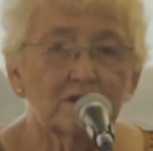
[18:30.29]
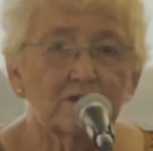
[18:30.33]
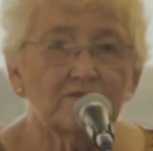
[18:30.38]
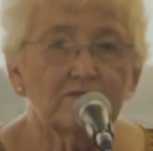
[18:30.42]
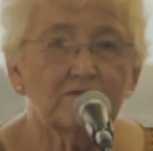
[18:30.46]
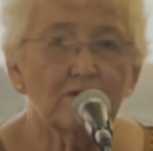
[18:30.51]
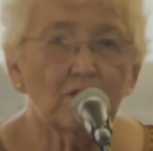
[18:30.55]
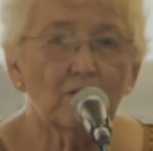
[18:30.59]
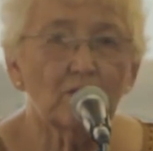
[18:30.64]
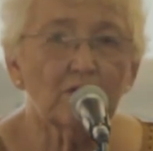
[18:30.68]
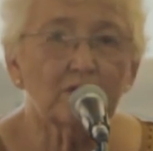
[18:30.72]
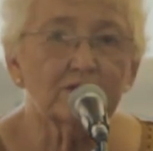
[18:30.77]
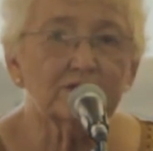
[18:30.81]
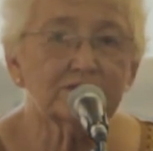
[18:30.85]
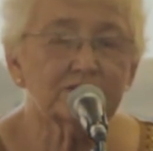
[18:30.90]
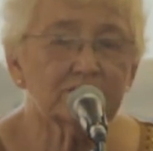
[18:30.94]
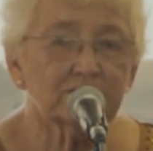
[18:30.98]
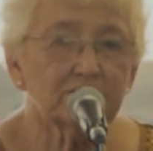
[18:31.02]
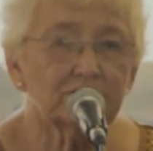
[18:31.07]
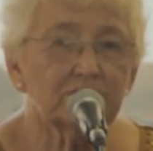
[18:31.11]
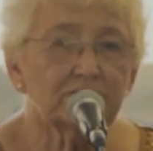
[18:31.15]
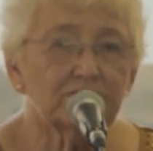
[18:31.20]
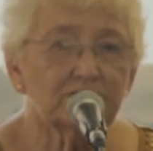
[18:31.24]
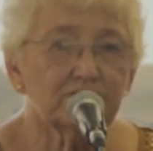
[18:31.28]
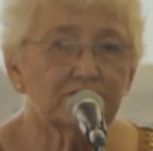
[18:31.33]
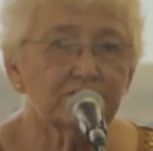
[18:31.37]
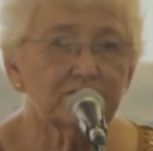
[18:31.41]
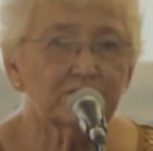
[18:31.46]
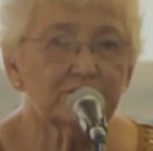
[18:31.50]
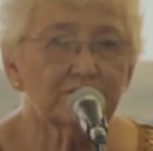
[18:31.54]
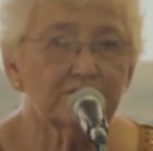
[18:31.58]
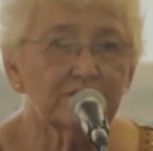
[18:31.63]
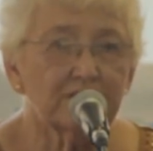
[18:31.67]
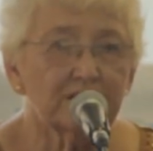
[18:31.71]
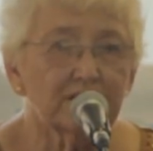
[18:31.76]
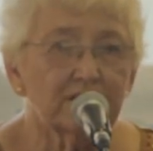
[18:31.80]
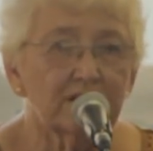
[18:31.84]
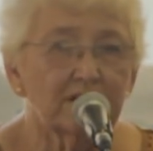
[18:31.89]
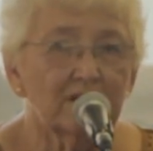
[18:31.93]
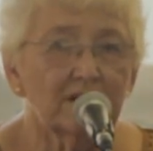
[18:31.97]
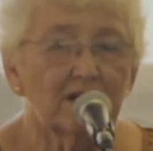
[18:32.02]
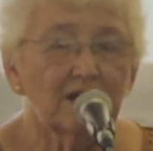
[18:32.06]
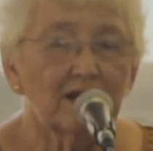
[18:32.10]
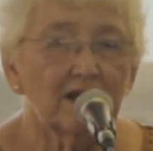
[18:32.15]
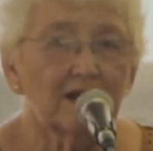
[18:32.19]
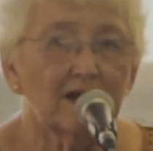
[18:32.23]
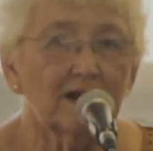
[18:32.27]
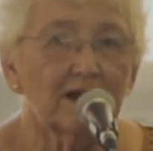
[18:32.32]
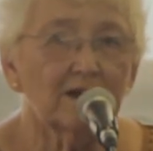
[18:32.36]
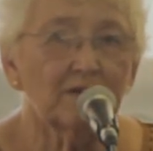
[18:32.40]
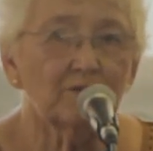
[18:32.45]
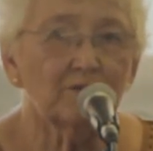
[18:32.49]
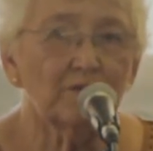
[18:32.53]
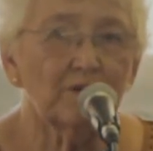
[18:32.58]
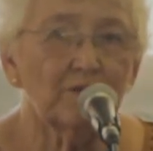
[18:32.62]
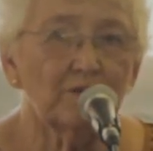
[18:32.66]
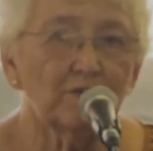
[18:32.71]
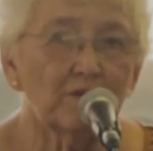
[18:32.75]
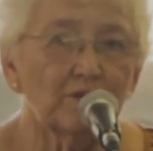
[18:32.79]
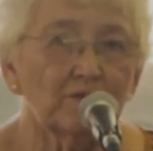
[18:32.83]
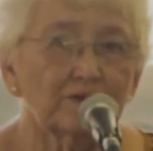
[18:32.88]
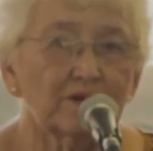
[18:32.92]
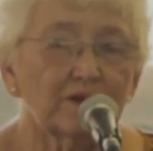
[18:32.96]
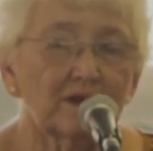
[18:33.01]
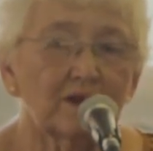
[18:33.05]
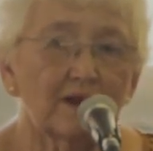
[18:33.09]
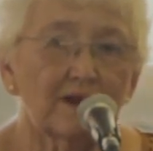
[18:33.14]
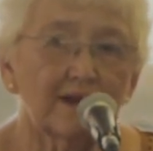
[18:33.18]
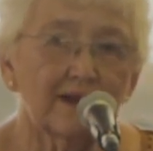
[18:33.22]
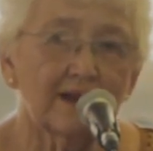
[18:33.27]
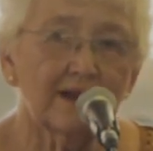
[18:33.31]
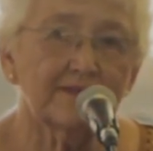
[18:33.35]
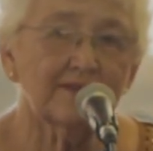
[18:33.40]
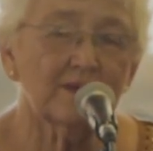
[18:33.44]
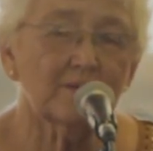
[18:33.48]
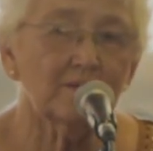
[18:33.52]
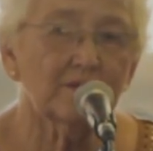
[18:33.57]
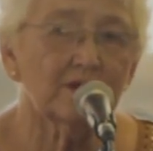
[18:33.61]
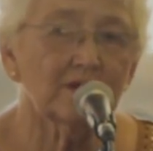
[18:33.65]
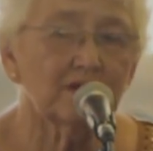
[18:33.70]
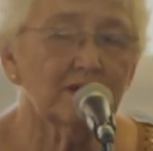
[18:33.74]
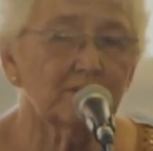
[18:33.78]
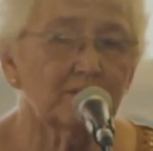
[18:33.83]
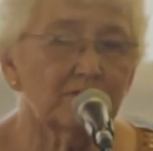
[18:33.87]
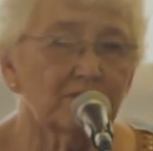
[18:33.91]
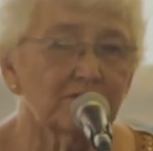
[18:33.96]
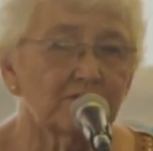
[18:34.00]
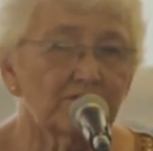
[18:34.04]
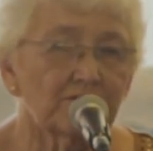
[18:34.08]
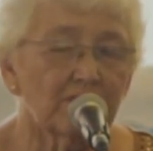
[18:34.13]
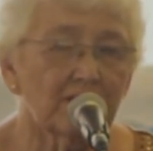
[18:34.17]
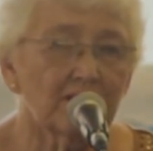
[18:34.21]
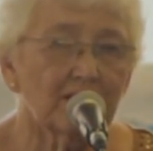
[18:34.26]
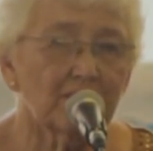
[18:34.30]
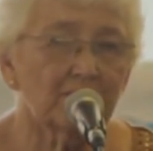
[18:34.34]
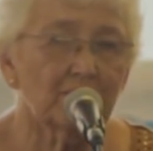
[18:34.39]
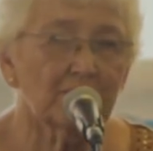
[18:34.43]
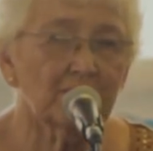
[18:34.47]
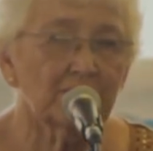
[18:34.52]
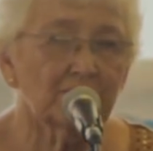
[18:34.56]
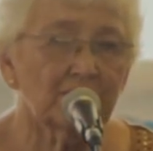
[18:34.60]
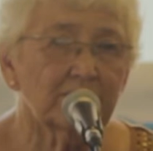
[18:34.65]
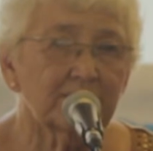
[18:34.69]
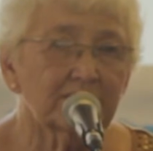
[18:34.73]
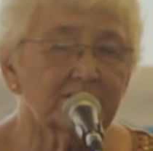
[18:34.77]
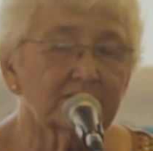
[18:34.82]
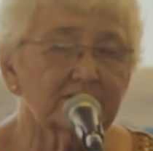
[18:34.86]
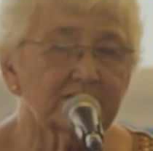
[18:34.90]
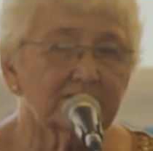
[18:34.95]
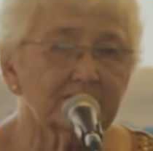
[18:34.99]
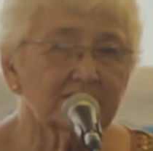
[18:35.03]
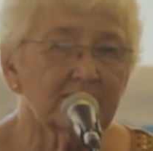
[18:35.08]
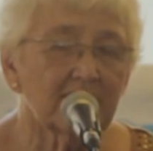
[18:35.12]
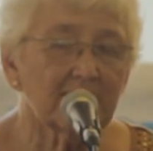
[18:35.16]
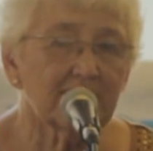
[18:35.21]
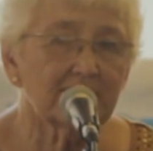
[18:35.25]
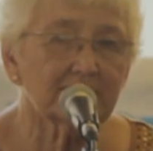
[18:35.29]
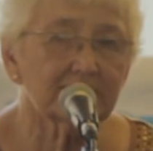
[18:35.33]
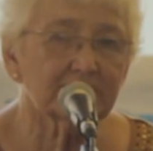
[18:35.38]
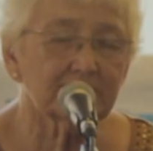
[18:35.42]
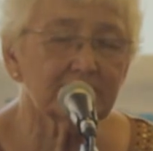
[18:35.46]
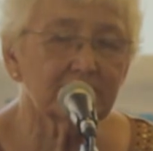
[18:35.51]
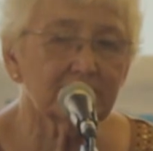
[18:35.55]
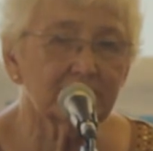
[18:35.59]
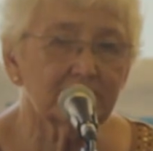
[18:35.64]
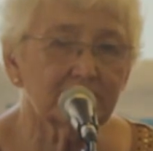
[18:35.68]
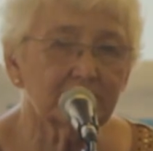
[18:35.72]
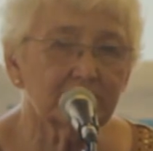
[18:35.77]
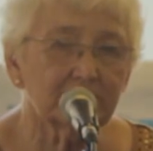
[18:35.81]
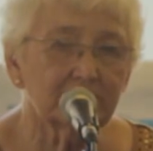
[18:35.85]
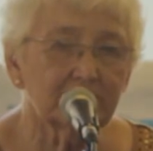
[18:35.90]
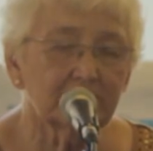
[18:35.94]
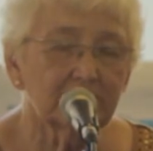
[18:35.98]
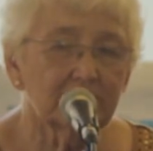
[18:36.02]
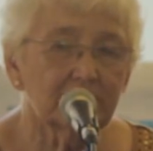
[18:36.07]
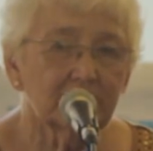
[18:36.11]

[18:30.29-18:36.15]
for school children, and we want to let them come and try them on at the Scout Center.